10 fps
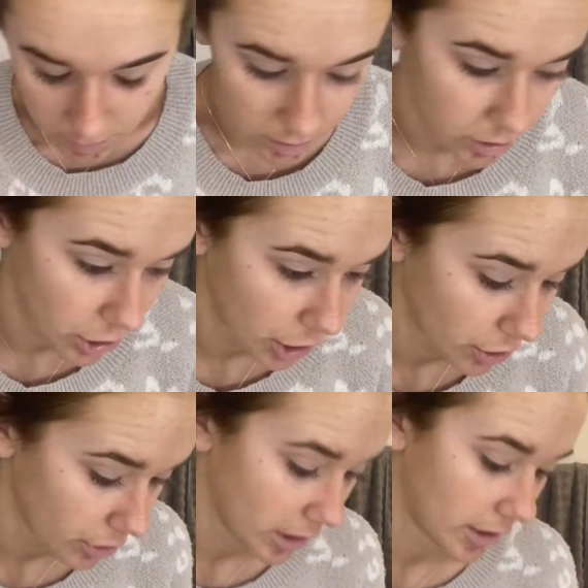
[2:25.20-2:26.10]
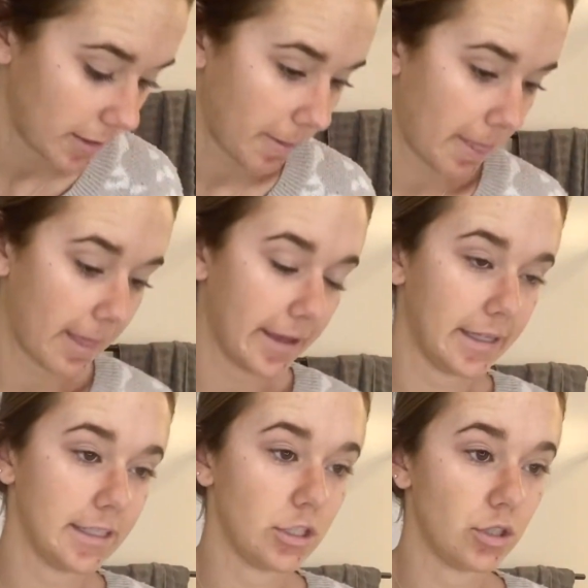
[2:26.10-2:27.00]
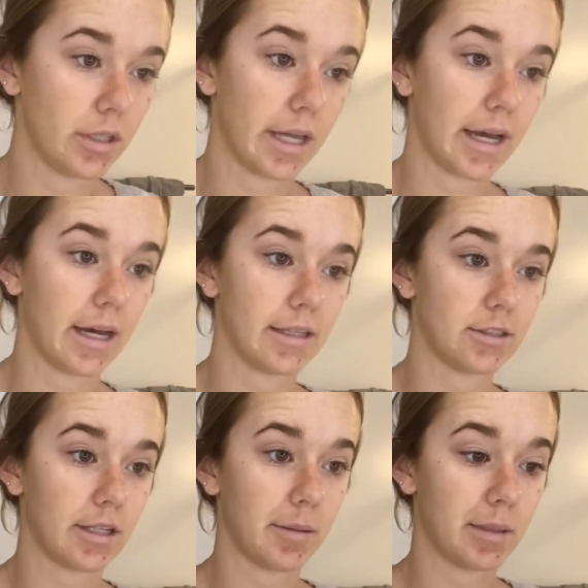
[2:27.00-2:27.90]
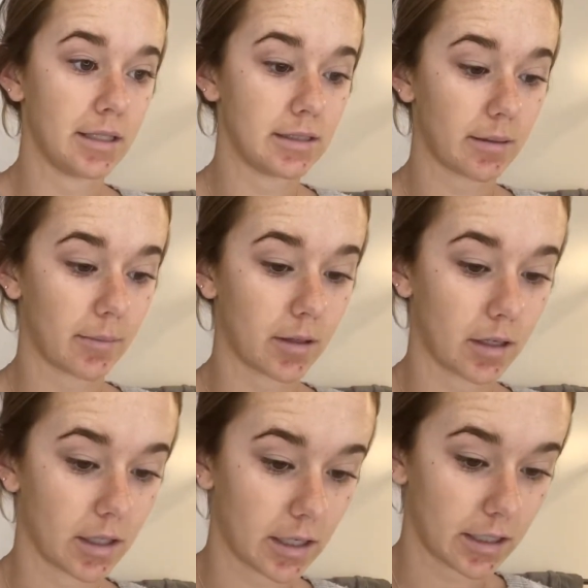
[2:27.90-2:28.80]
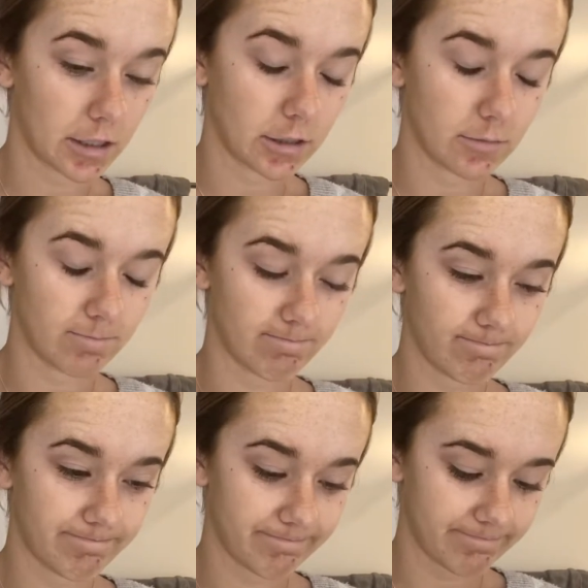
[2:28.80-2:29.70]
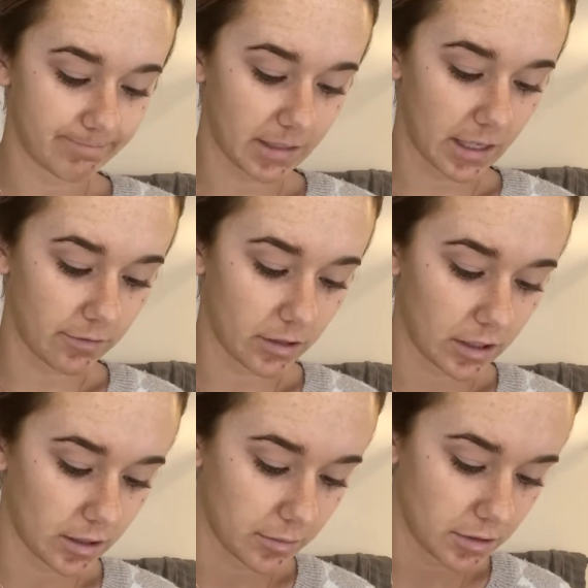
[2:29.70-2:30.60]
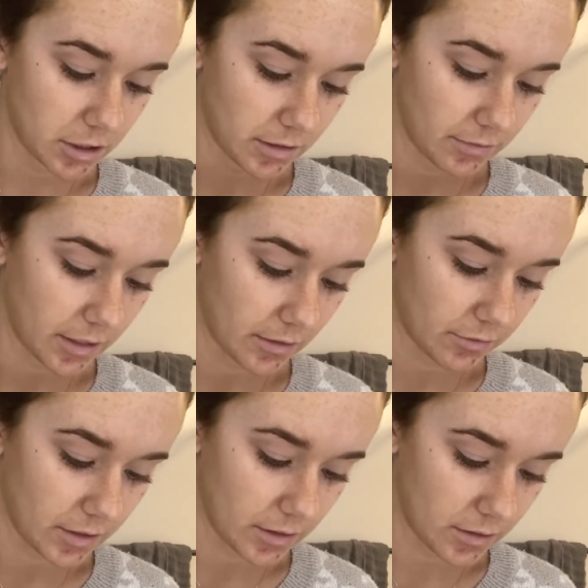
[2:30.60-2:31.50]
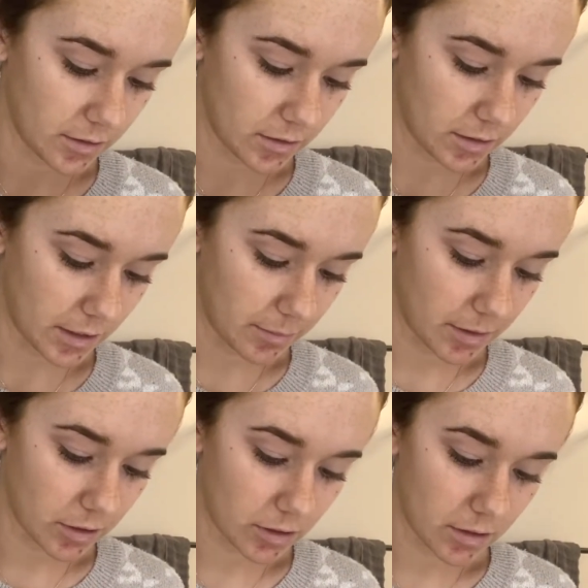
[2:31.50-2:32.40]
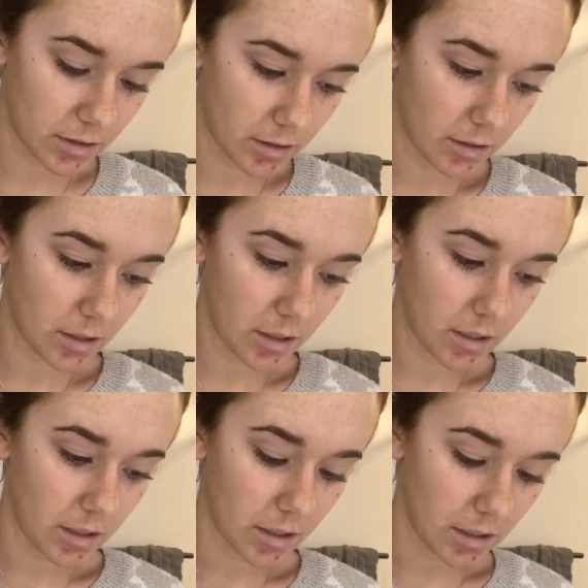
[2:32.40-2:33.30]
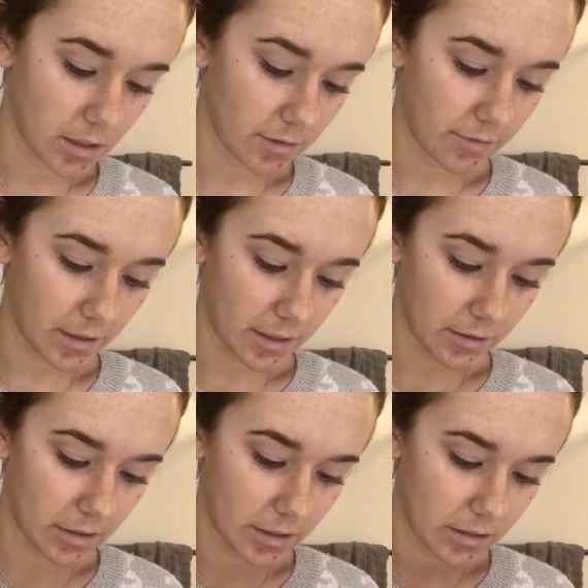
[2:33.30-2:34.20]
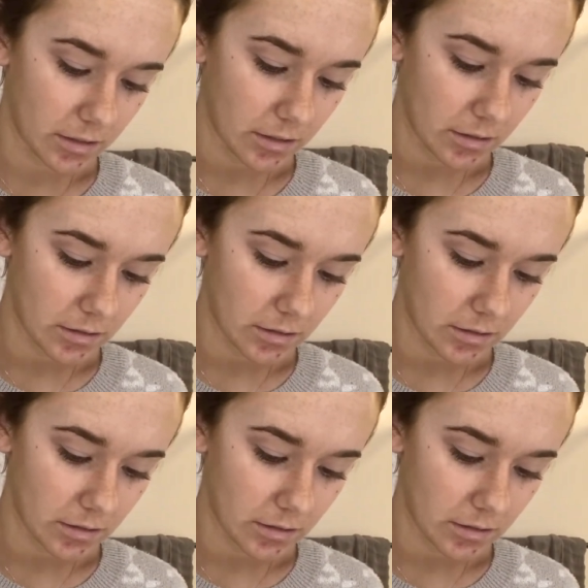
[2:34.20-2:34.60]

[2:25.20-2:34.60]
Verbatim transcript: So, I need to do that, so that means I'm gonna like have like a bunch of different outfits to take pictures in, in different areas.